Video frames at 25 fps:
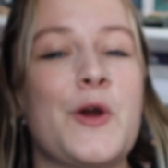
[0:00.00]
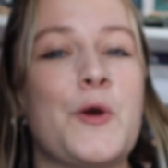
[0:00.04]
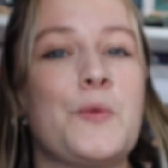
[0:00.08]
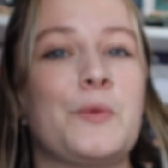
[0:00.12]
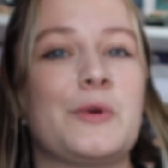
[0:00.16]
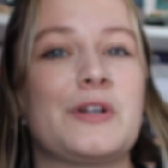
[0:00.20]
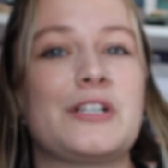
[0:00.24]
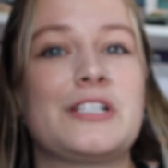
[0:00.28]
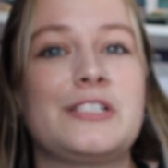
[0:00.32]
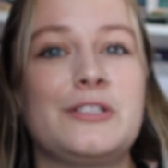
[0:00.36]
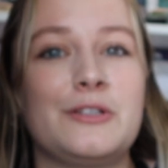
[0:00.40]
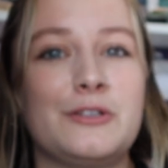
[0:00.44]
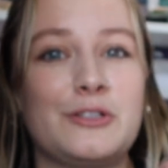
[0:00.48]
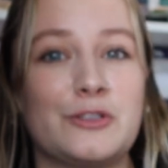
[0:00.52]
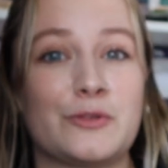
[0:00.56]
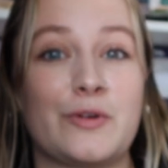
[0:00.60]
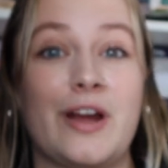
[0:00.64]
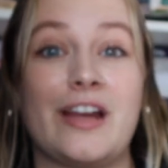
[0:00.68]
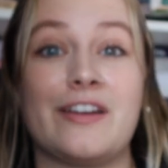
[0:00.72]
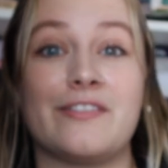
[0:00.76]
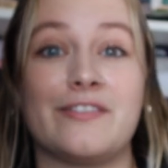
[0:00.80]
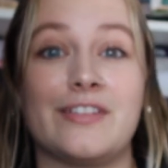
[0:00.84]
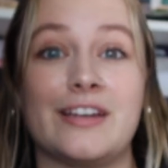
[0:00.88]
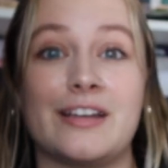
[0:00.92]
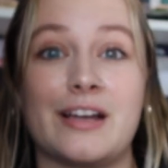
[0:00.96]
were still
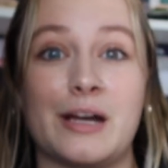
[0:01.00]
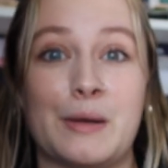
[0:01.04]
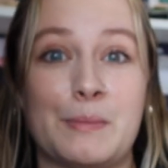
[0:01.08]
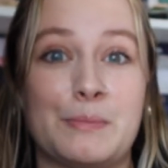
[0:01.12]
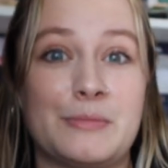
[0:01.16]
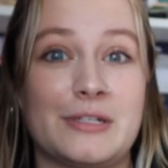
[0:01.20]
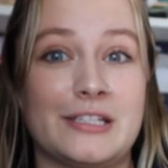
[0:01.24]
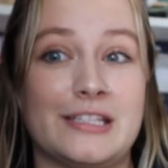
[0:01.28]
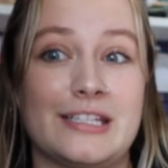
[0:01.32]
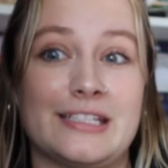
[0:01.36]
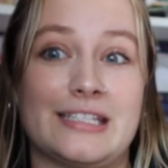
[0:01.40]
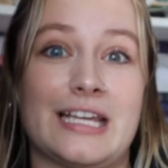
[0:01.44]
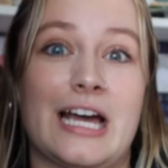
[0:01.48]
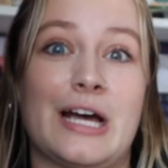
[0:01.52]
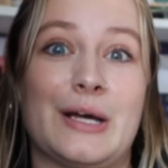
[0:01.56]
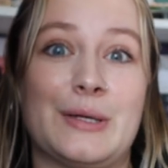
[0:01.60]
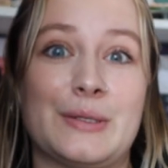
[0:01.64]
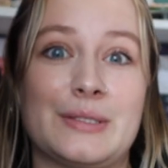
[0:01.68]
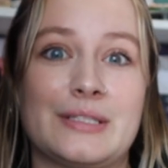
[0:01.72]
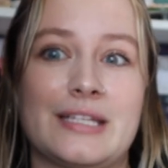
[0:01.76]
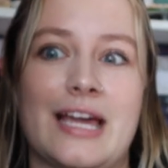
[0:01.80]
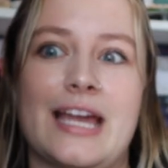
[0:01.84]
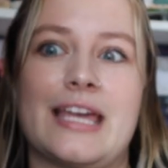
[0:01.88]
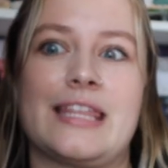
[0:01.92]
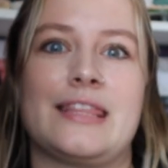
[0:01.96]
driving up to this
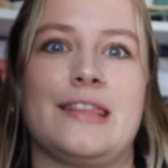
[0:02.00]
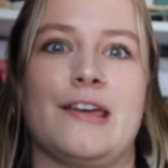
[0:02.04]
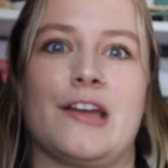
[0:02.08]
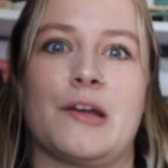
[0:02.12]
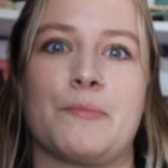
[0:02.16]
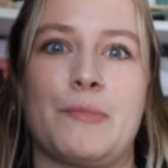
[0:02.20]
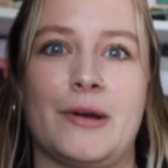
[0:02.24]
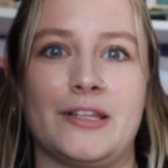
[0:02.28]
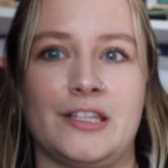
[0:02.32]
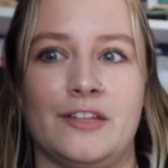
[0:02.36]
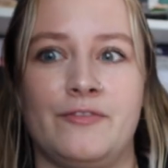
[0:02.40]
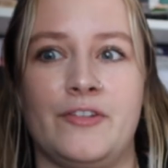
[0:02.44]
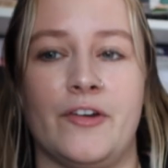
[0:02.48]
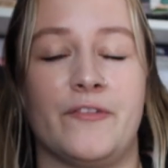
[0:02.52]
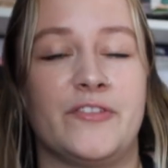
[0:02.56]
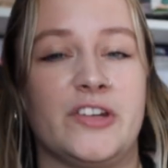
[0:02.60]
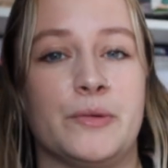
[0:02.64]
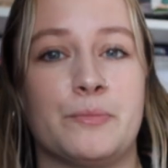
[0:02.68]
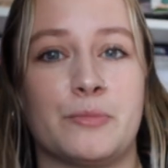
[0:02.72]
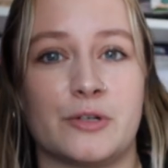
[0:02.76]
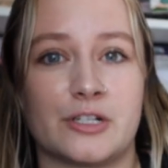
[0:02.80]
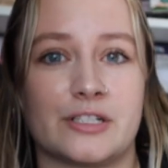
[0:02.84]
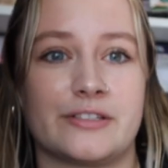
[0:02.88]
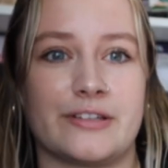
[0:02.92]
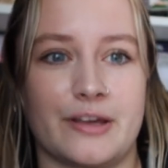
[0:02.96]
house, I think, by the
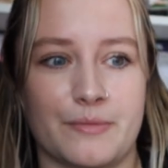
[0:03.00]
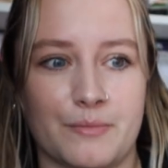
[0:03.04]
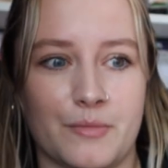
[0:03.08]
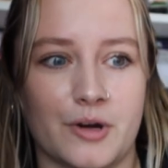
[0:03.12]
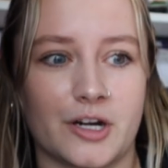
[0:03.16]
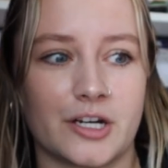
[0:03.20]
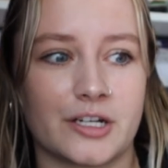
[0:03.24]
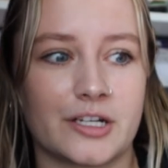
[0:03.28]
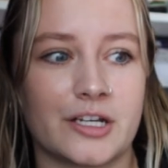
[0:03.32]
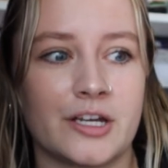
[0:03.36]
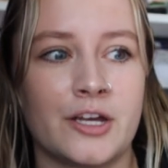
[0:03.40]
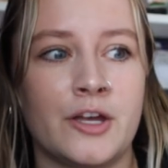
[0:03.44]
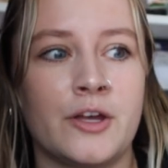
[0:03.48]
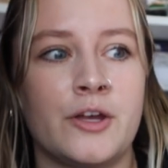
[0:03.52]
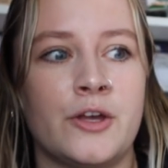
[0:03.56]
50% mark.